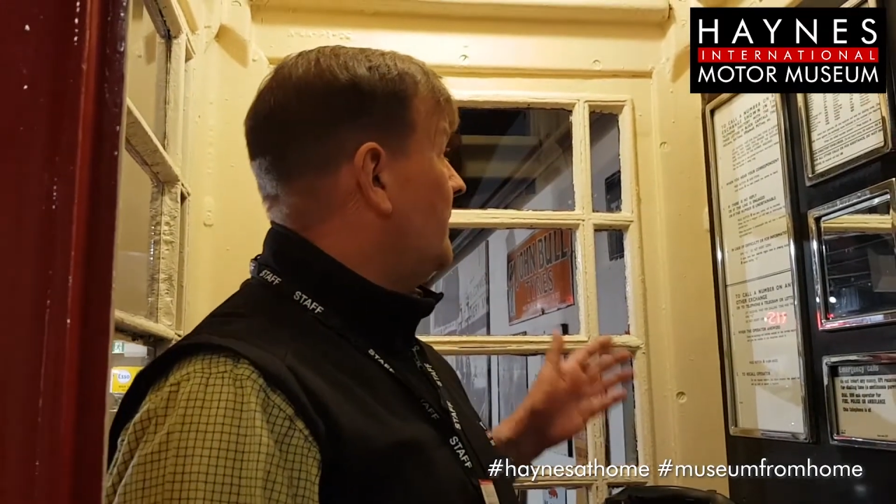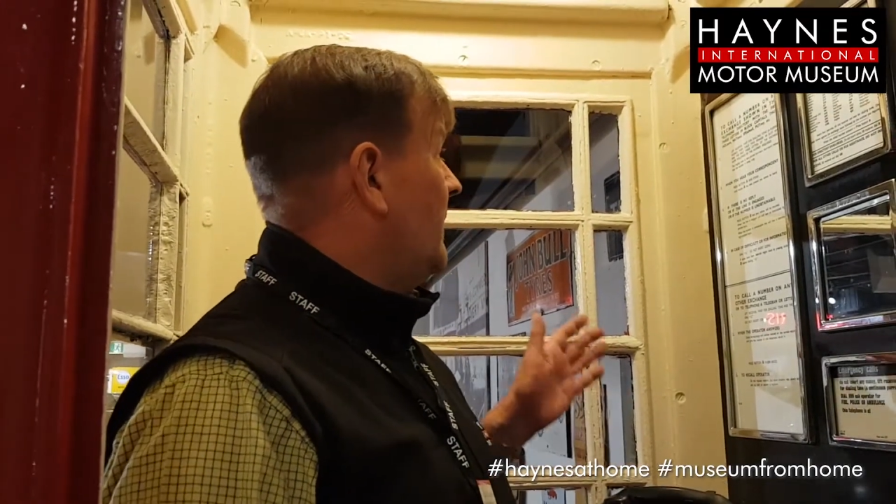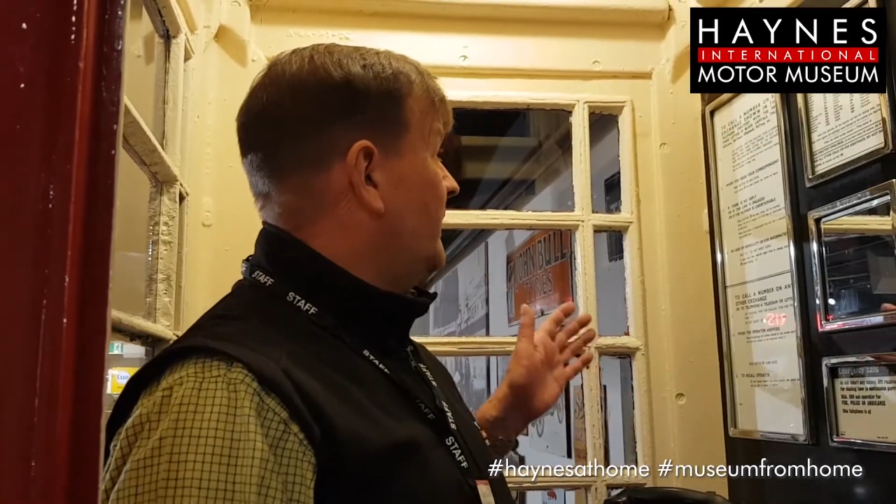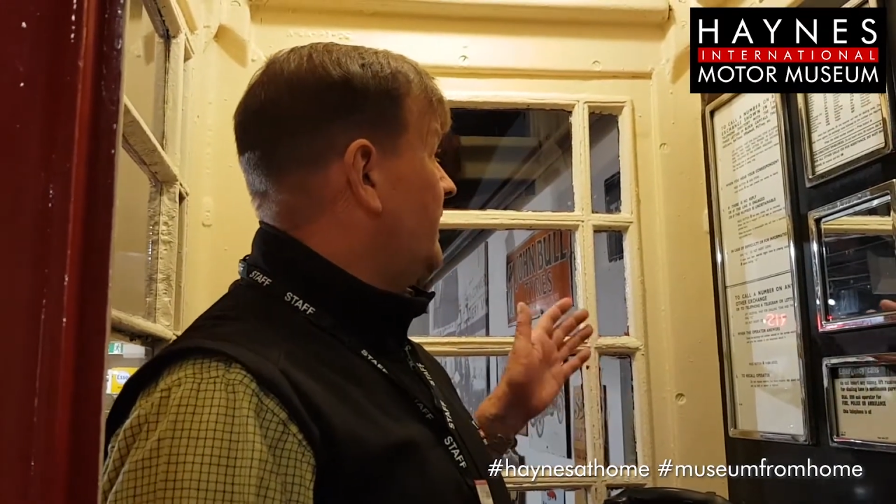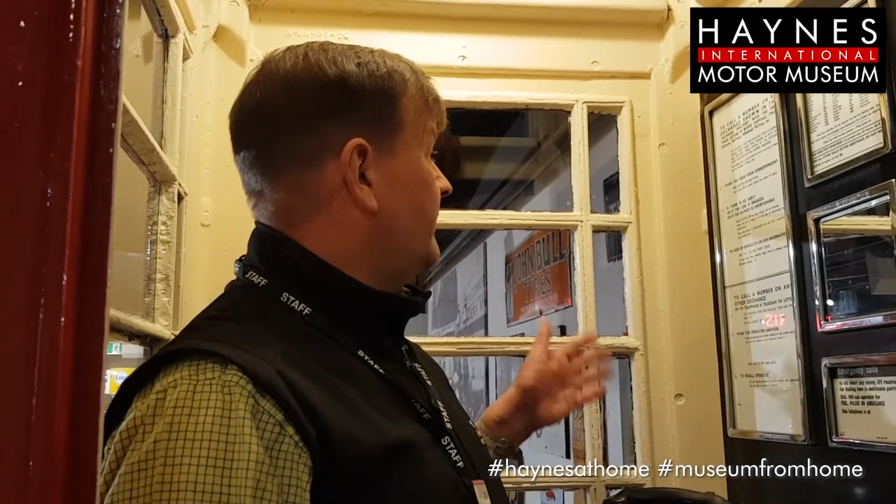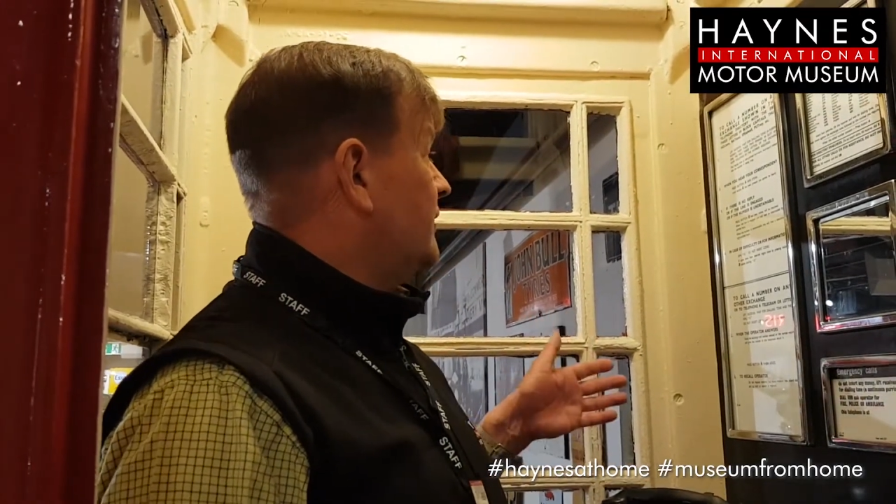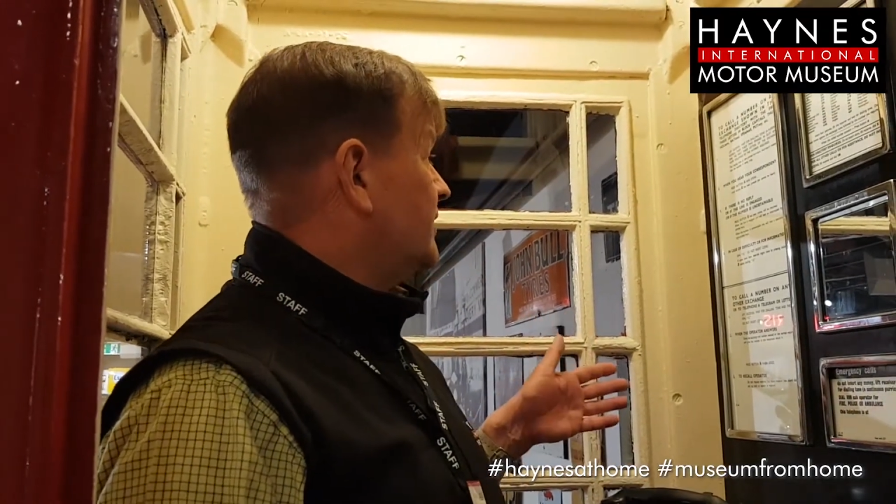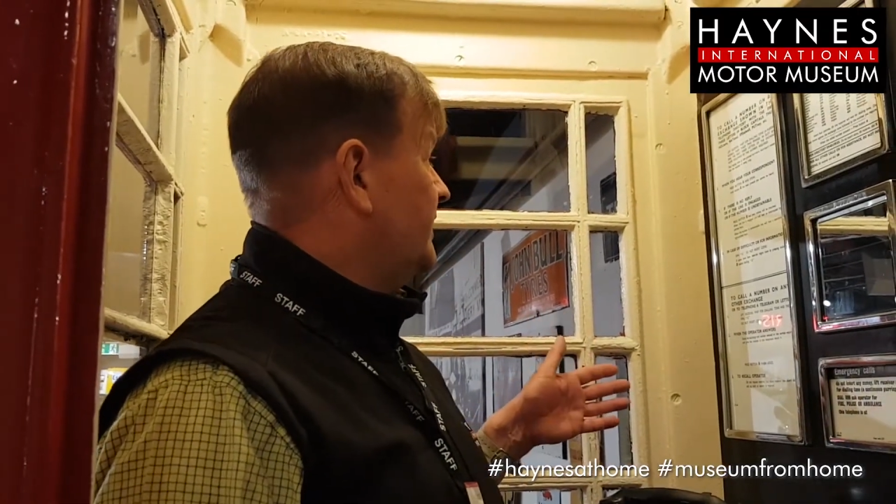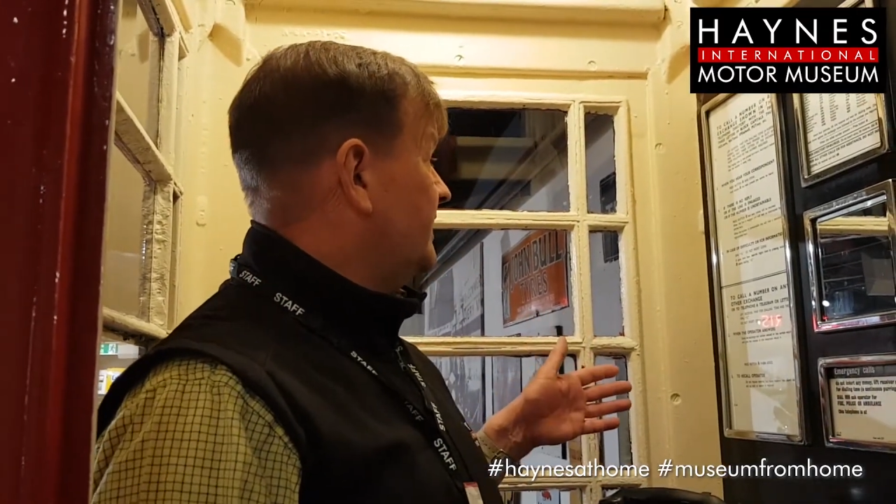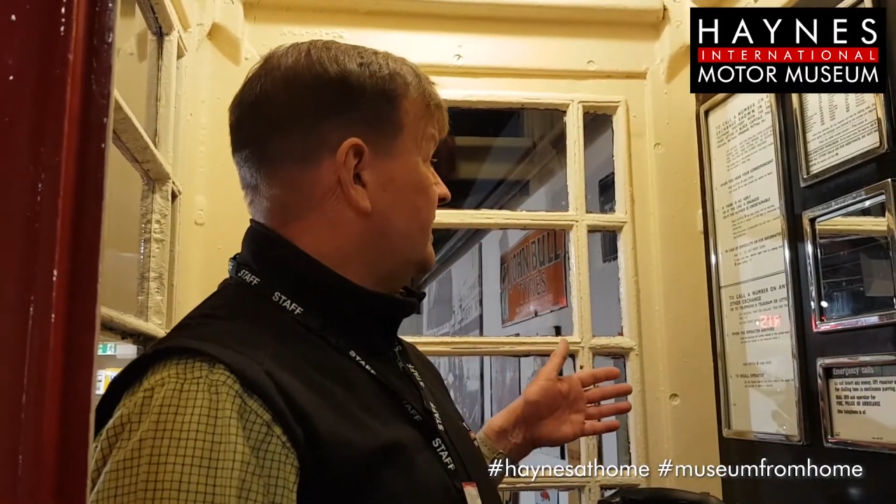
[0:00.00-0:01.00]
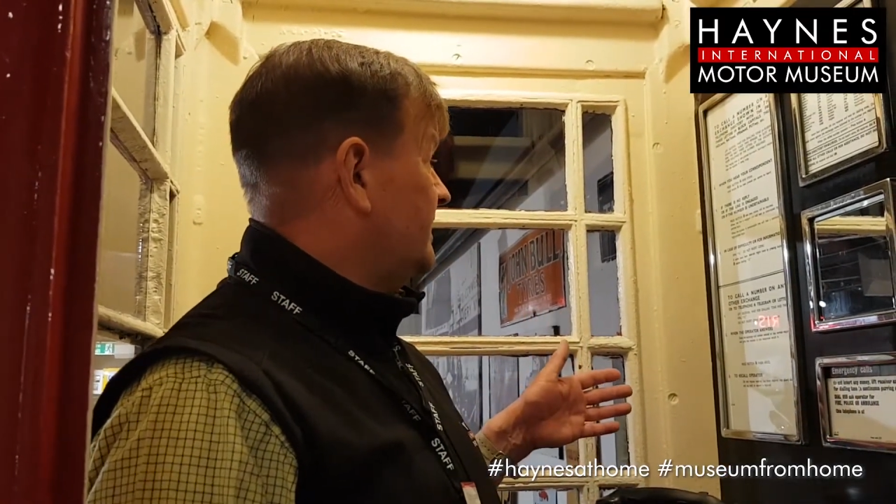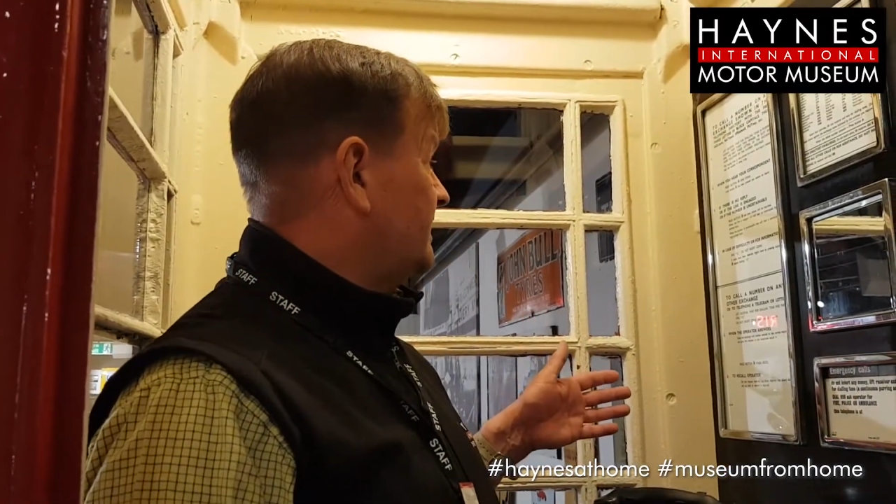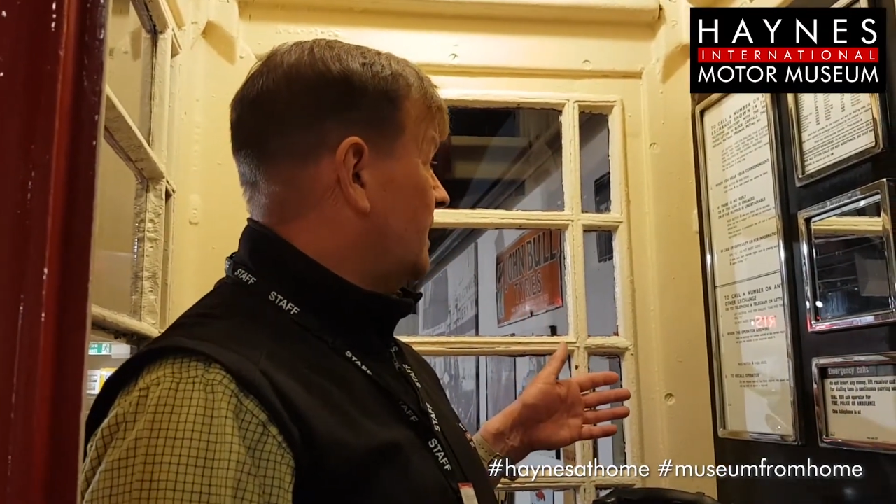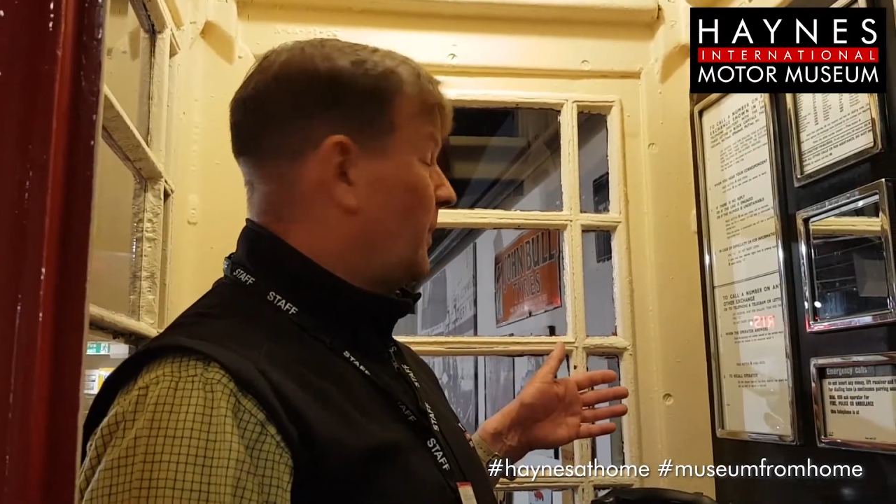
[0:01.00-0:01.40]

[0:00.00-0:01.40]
and then eventually these,